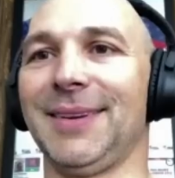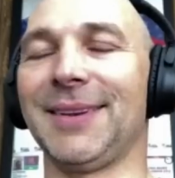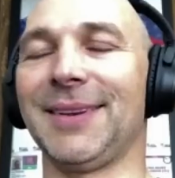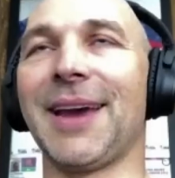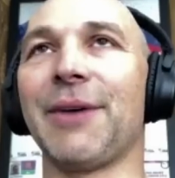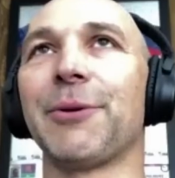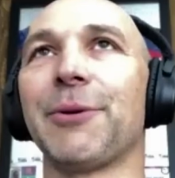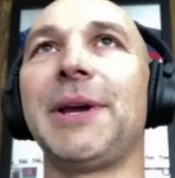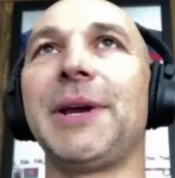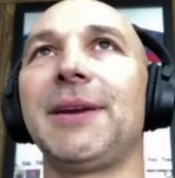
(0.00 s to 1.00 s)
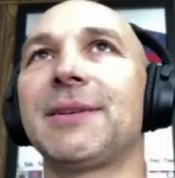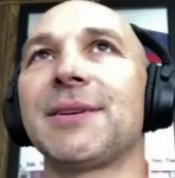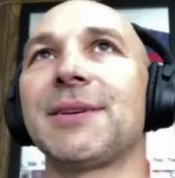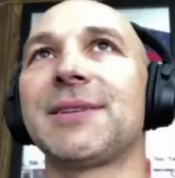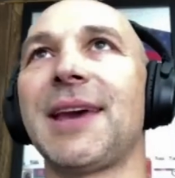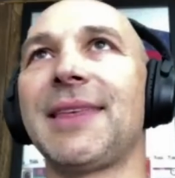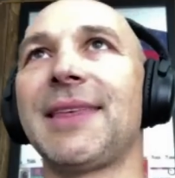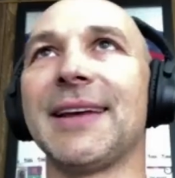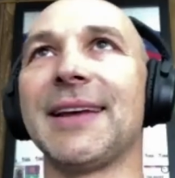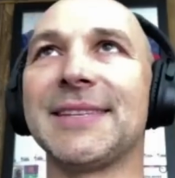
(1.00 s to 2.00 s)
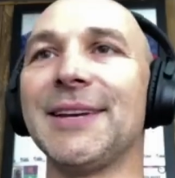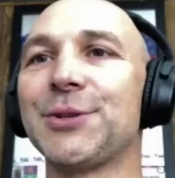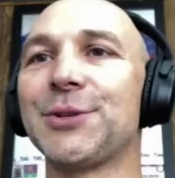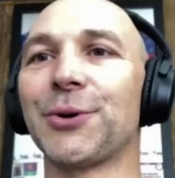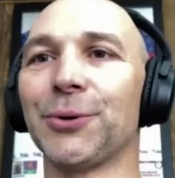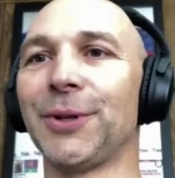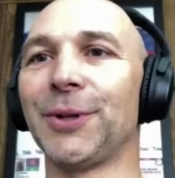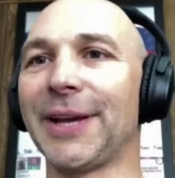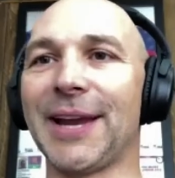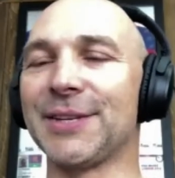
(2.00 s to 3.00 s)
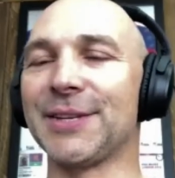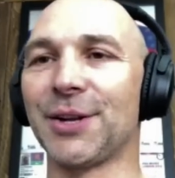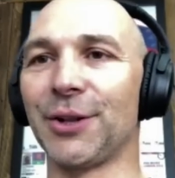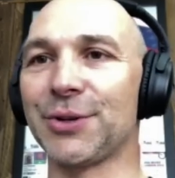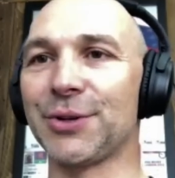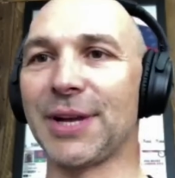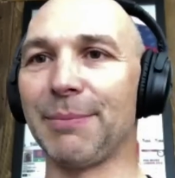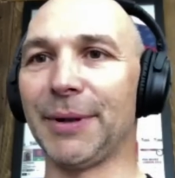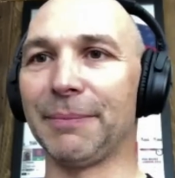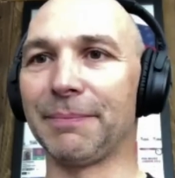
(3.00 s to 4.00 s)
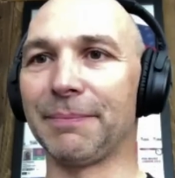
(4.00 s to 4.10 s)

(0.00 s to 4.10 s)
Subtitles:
Yeah, for me to say that it's integral again is an understatement.